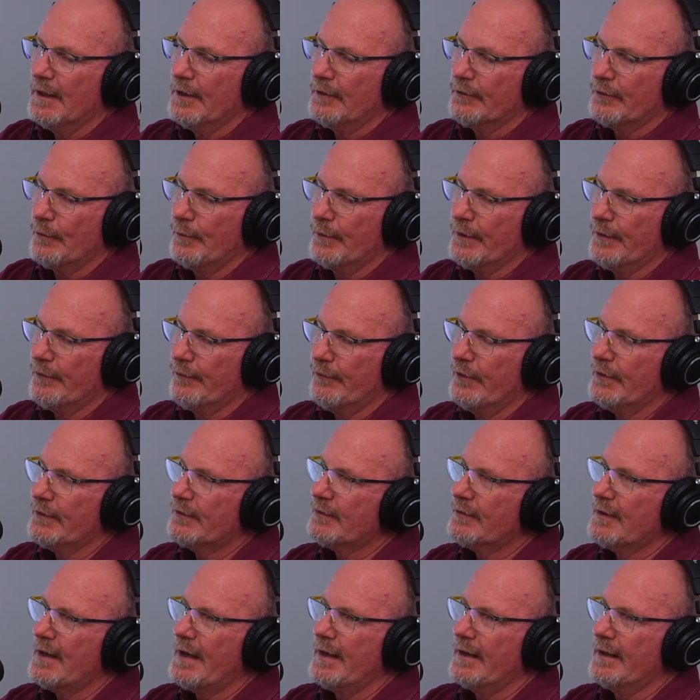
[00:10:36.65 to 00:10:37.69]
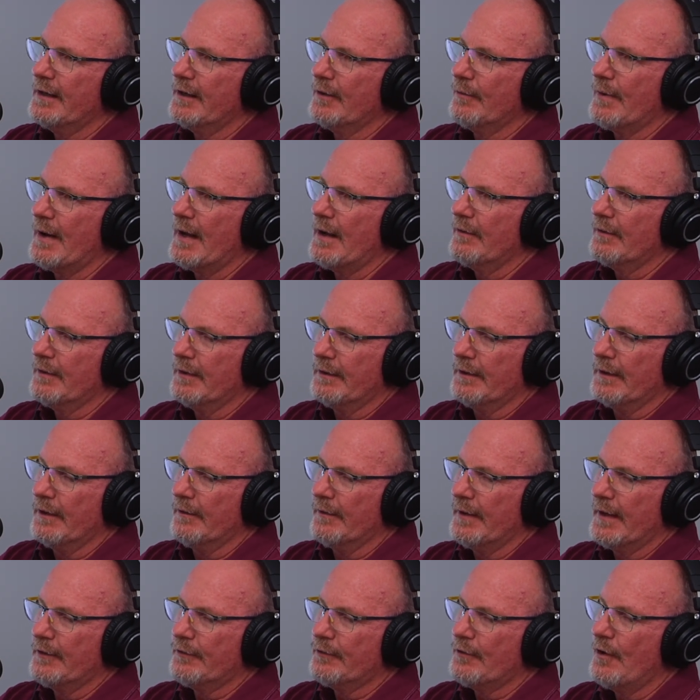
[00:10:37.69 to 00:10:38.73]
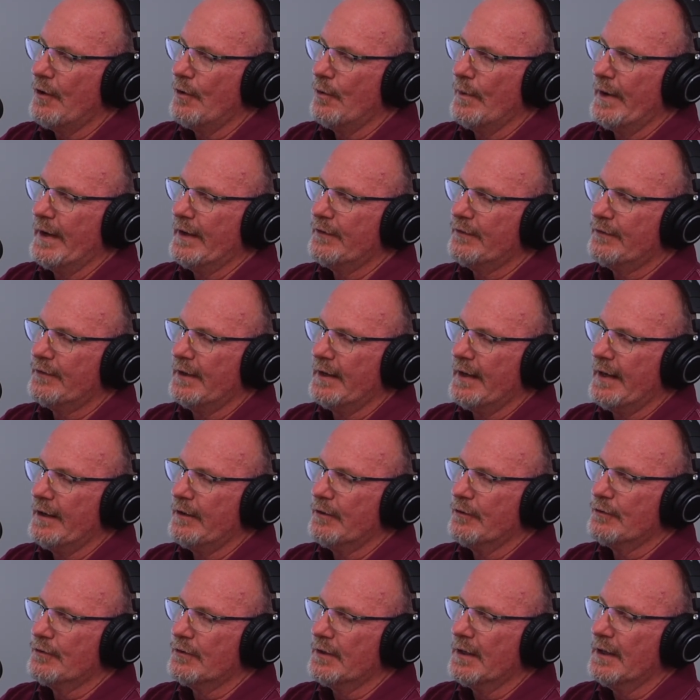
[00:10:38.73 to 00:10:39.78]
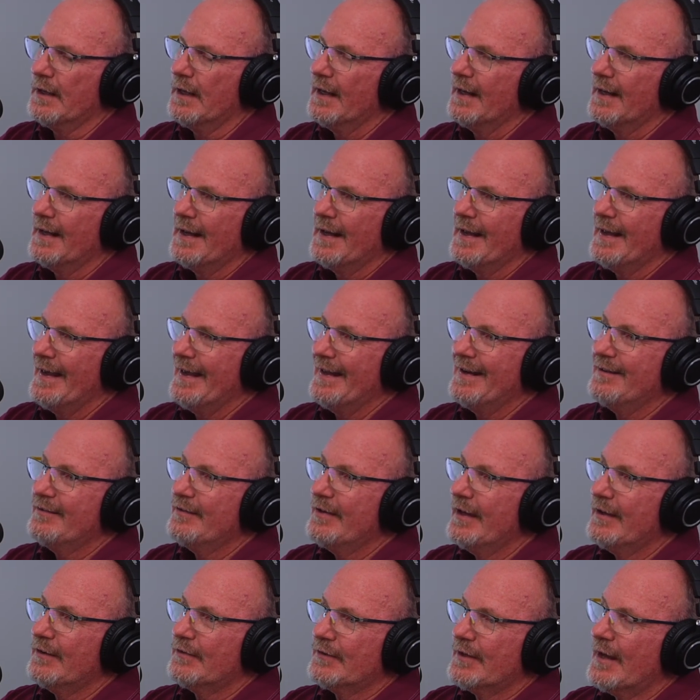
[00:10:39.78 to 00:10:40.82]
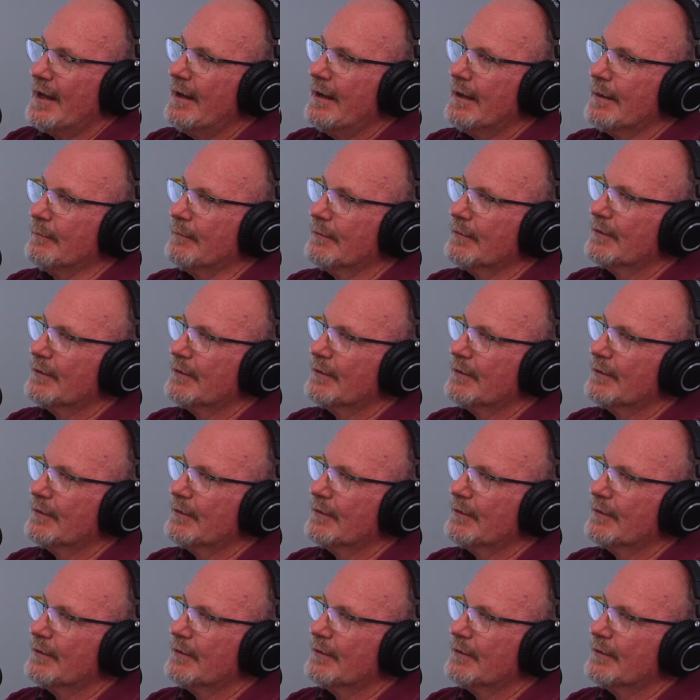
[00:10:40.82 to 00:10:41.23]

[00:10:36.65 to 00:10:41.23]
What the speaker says: So with your foot sliding around in there, that's all wasted energy, and it takes time.